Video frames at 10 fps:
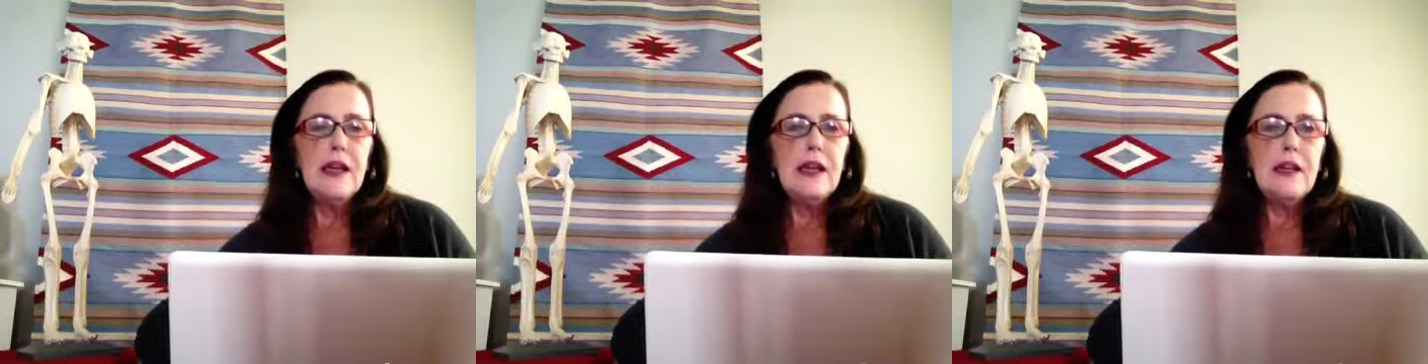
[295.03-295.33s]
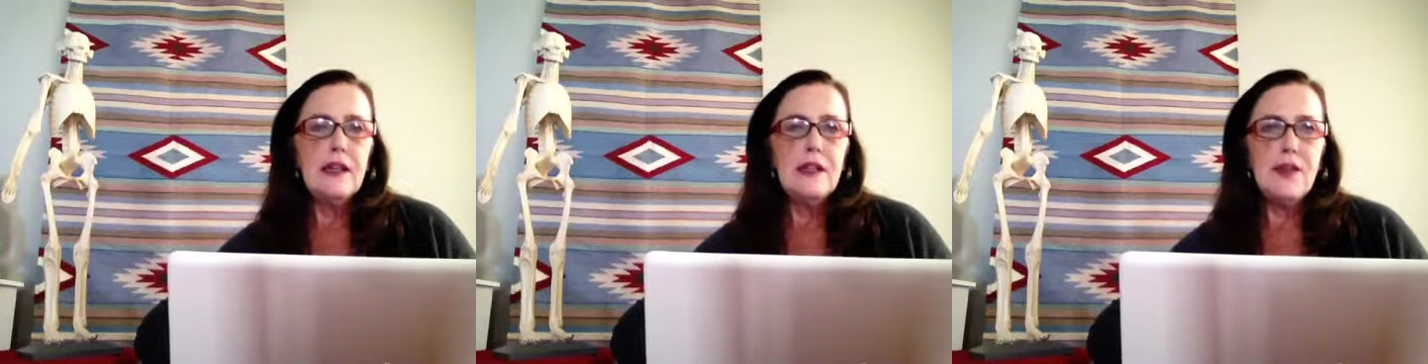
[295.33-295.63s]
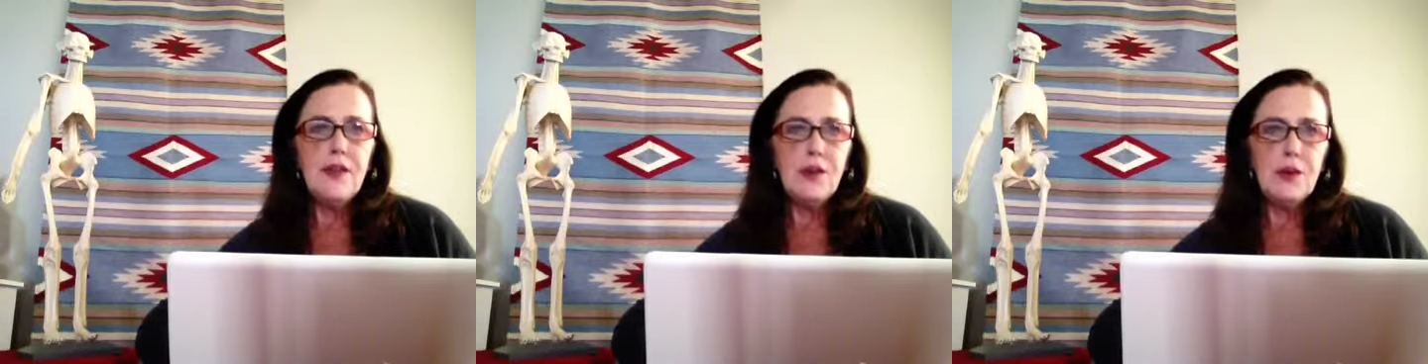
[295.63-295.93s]
And the
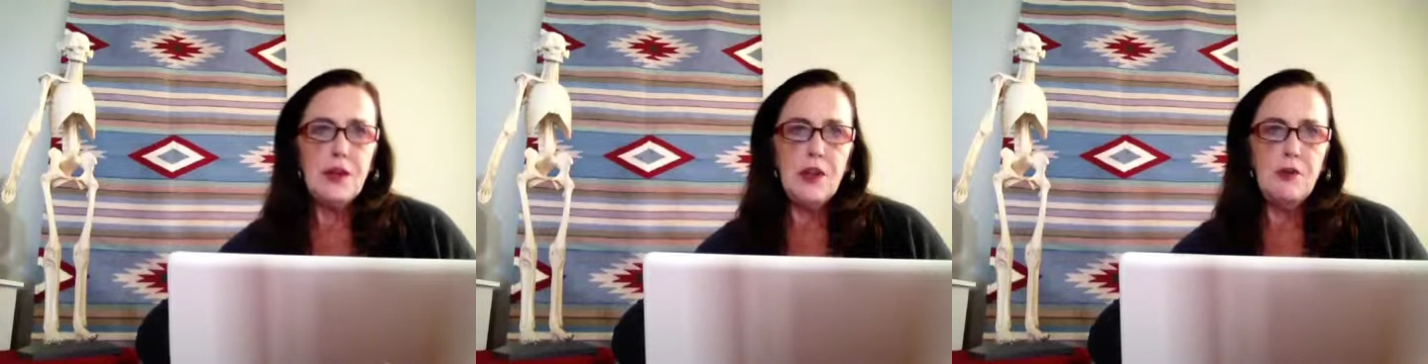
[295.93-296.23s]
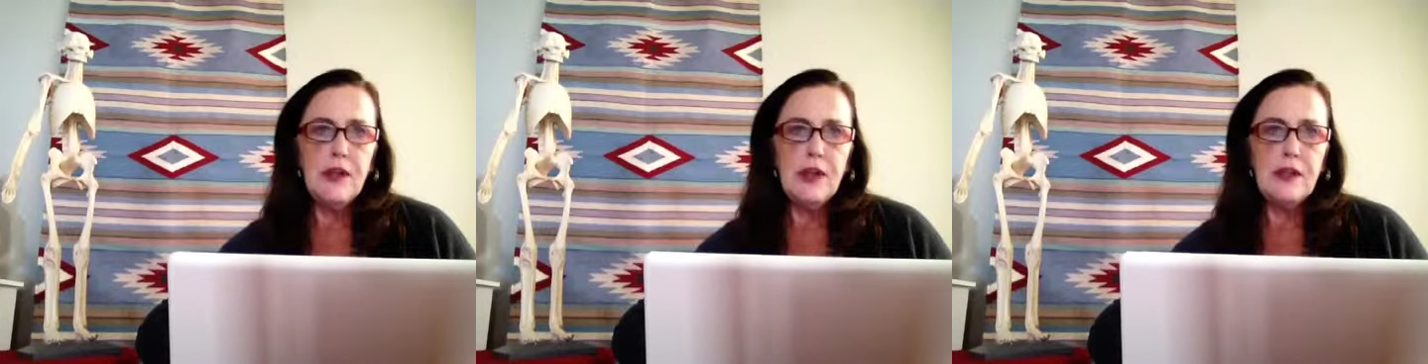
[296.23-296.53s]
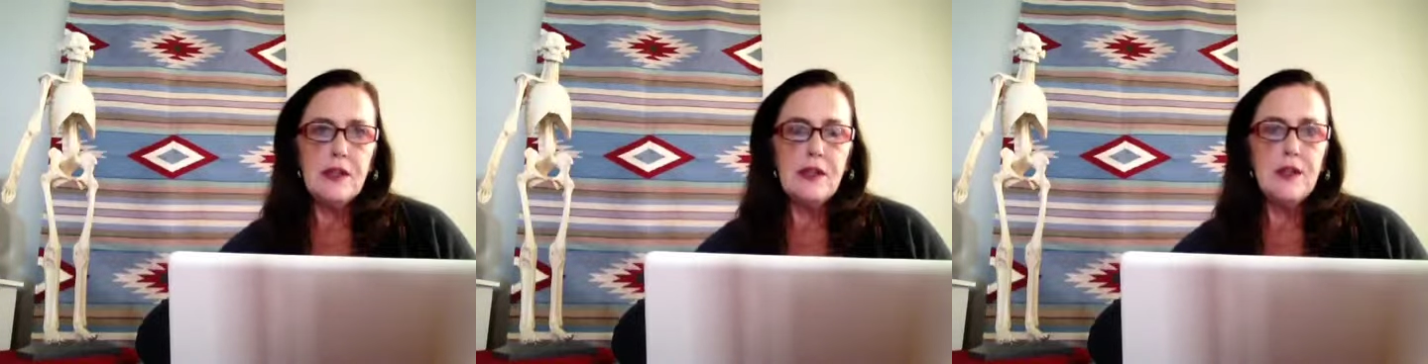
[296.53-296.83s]
7th one that you might
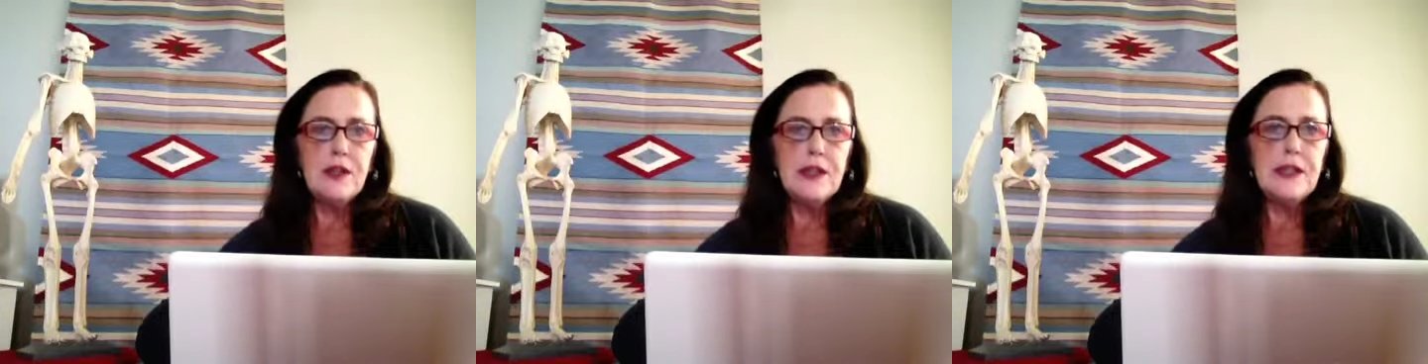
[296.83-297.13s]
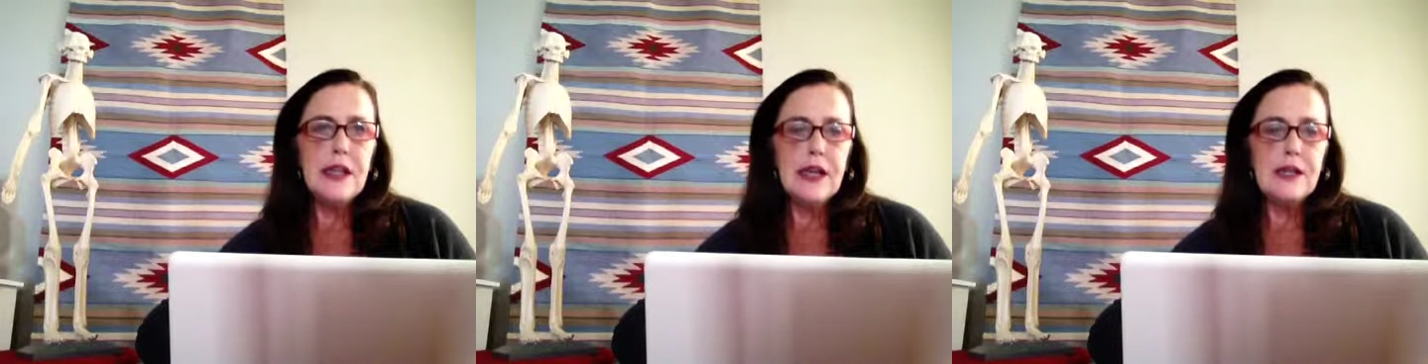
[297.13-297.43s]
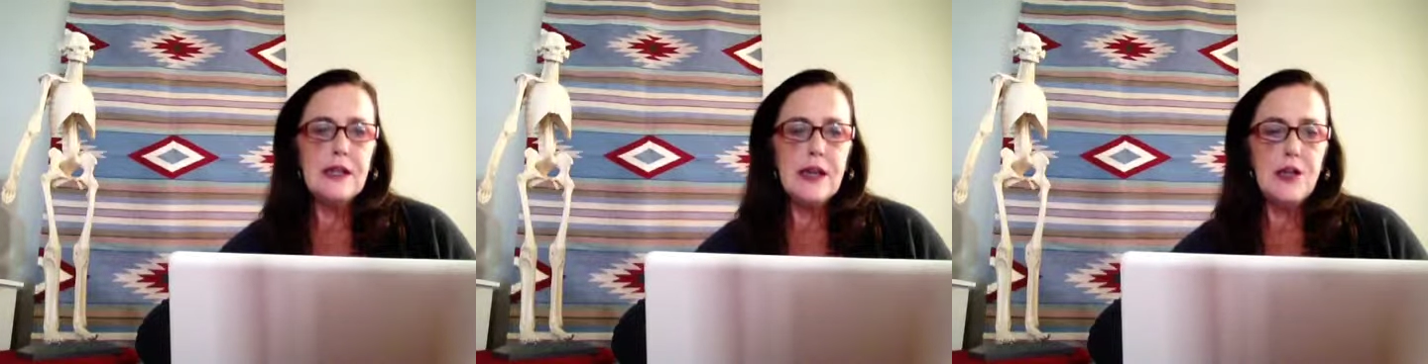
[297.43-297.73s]
consider is the
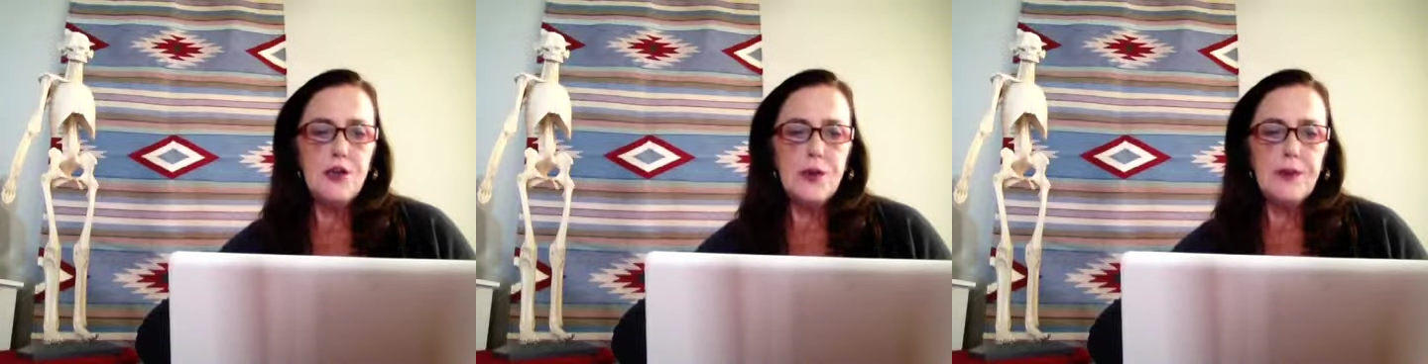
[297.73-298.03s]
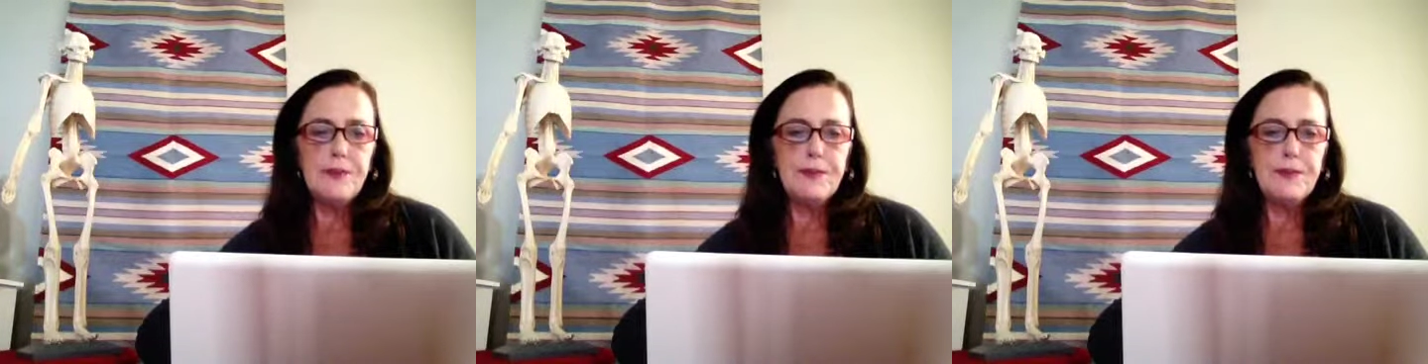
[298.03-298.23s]
SI joint.